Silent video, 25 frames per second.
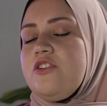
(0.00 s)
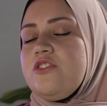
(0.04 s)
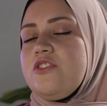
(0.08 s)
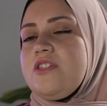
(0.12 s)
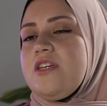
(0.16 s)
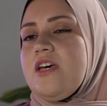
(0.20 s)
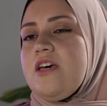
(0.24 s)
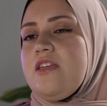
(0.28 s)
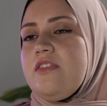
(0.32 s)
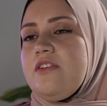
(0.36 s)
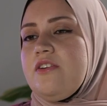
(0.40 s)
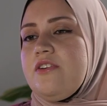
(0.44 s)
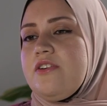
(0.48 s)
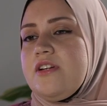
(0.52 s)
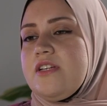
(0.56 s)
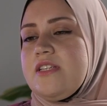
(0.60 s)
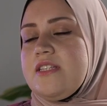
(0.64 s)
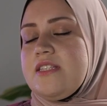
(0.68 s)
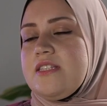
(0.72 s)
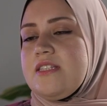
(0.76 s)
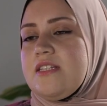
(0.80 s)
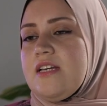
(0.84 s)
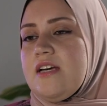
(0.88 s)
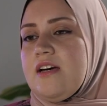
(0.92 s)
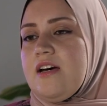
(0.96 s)
You say there
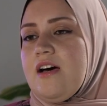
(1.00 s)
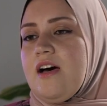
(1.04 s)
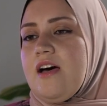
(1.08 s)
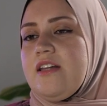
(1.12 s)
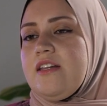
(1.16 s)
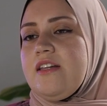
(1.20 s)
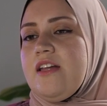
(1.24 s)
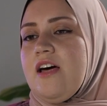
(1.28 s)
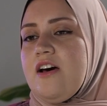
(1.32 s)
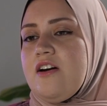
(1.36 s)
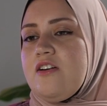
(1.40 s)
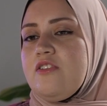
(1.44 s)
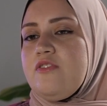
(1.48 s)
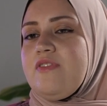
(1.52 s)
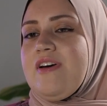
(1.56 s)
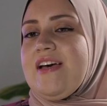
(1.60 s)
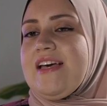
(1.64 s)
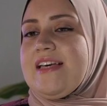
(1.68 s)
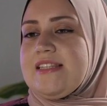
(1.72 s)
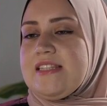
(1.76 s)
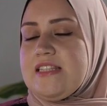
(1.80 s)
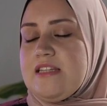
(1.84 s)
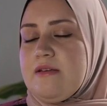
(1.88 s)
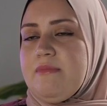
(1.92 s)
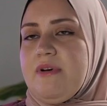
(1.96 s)
is a lot of
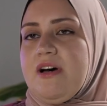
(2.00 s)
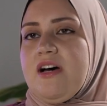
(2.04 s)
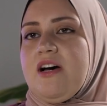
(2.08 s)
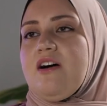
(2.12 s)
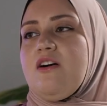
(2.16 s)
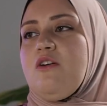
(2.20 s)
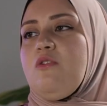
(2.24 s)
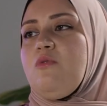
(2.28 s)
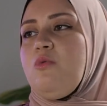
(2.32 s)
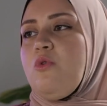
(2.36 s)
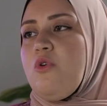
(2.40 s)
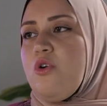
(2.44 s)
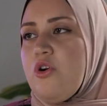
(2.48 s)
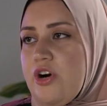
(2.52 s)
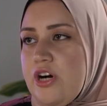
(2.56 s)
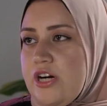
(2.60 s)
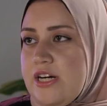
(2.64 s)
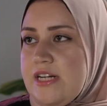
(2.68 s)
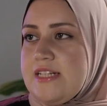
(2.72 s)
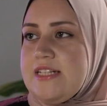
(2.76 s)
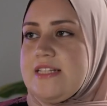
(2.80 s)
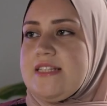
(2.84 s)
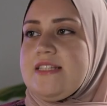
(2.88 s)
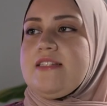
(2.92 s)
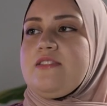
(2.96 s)
eczema,
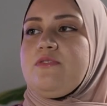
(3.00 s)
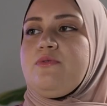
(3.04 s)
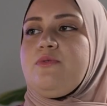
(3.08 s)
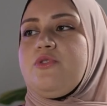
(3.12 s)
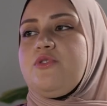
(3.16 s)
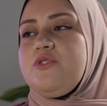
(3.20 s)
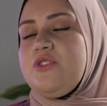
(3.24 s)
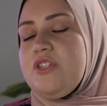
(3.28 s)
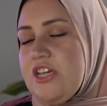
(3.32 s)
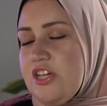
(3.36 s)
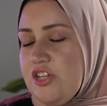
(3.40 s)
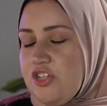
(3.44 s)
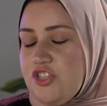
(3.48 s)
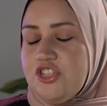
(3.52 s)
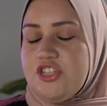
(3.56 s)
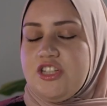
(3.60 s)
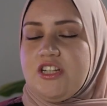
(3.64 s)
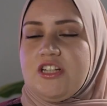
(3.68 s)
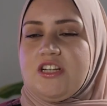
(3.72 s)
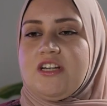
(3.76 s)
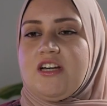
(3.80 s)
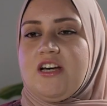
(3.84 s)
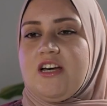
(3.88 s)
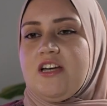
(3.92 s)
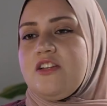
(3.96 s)
warts,
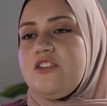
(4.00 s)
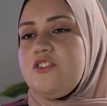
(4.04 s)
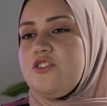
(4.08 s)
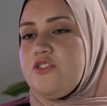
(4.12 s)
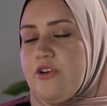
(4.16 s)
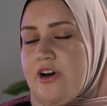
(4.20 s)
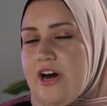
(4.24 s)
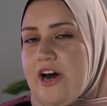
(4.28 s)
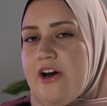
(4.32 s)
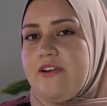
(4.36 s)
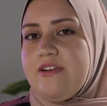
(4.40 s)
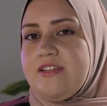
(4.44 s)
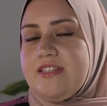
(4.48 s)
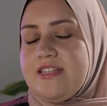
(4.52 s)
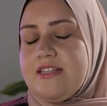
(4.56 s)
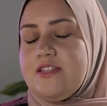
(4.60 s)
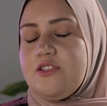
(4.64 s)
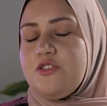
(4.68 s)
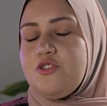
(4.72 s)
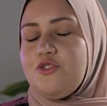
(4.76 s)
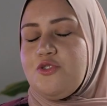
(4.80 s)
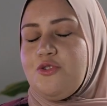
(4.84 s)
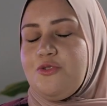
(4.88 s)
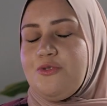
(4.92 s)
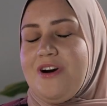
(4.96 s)
rosacea, and
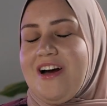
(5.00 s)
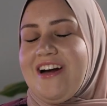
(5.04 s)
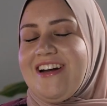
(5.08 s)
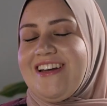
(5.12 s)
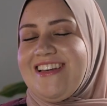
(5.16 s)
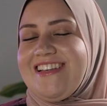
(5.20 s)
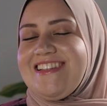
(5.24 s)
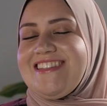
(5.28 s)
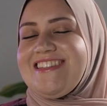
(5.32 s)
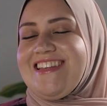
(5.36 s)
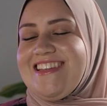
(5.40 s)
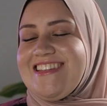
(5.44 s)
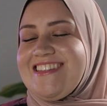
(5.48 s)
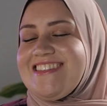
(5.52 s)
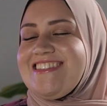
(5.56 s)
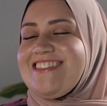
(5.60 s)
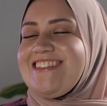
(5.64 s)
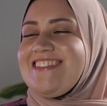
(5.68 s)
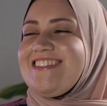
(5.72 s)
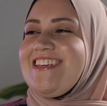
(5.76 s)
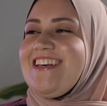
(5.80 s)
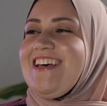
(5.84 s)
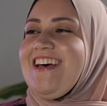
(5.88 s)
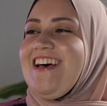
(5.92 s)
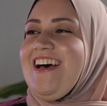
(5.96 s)

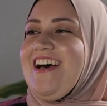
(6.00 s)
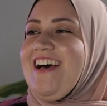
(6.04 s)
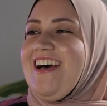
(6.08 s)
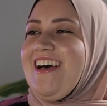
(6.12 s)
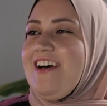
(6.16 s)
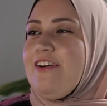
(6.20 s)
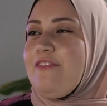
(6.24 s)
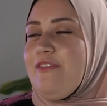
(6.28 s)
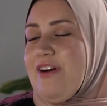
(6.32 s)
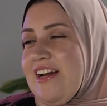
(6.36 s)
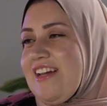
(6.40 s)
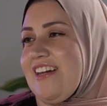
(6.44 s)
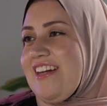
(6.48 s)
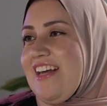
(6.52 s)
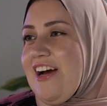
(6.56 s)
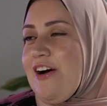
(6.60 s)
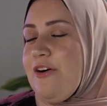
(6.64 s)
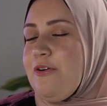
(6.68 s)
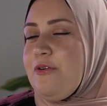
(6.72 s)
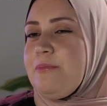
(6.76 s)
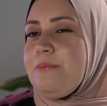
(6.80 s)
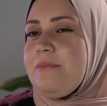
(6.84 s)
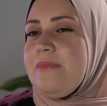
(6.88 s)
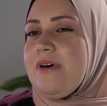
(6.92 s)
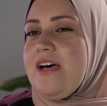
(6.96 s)
psoriasis right
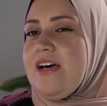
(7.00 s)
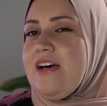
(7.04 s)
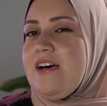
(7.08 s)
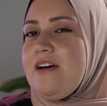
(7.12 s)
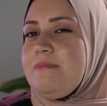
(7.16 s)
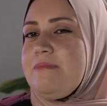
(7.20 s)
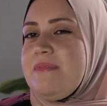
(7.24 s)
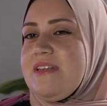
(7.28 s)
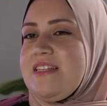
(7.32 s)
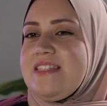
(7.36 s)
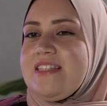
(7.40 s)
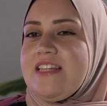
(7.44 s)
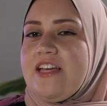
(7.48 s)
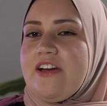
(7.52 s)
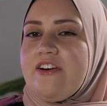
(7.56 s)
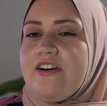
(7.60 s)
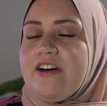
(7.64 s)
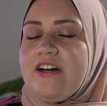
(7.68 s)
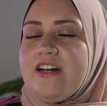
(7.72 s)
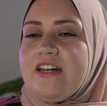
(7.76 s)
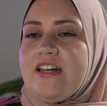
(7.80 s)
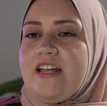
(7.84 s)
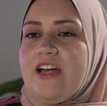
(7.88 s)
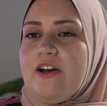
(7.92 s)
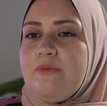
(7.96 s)
now. Is
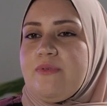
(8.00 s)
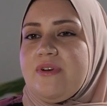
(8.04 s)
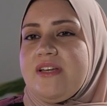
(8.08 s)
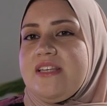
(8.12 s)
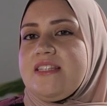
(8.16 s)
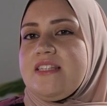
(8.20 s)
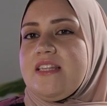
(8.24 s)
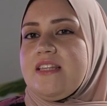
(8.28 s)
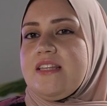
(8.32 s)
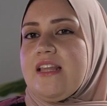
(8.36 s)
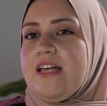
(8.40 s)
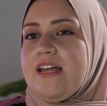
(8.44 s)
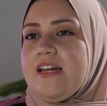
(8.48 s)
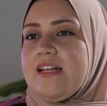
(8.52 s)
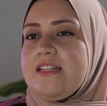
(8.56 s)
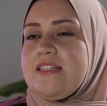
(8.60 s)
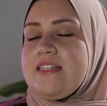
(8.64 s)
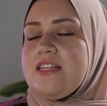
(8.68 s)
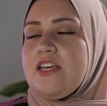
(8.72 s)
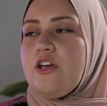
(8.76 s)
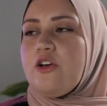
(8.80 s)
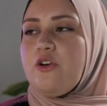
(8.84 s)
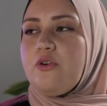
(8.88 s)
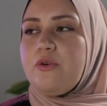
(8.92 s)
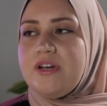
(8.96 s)
there a reason that
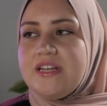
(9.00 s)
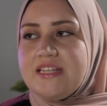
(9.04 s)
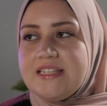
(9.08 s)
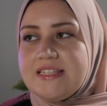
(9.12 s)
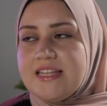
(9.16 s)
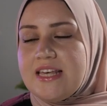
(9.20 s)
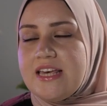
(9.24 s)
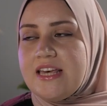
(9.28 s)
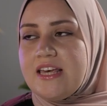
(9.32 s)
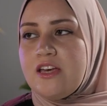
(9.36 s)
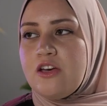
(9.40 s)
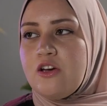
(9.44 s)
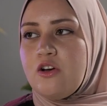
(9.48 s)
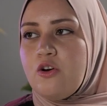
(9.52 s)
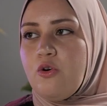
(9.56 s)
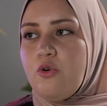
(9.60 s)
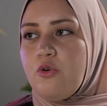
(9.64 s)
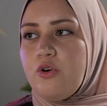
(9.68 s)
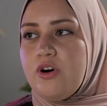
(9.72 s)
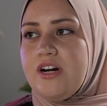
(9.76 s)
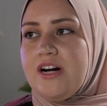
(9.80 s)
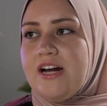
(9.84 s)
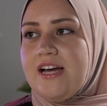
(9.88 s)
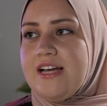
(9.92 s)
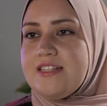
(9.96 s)
it's increasing,
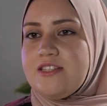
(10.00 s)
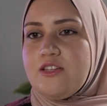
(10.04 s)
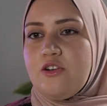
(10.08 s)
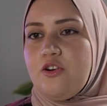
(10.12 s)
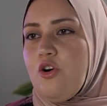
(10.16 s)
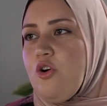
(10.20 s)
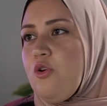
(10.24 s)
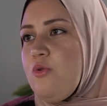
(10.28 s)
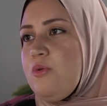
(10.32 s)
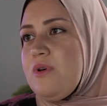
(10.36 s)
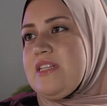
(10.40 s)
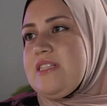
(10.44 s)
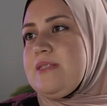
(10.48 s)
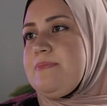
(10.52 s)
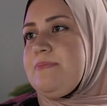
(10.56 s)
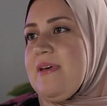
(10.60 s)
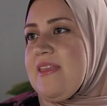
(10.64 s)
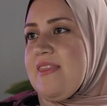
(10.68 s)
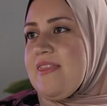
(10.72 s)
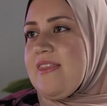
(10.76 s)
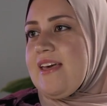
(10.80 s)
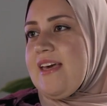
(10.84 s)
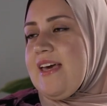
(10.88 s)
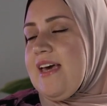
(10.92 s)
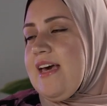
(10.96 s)
or has it always
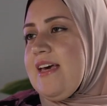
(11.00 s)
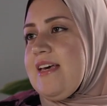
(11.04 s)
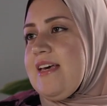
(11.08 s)
been the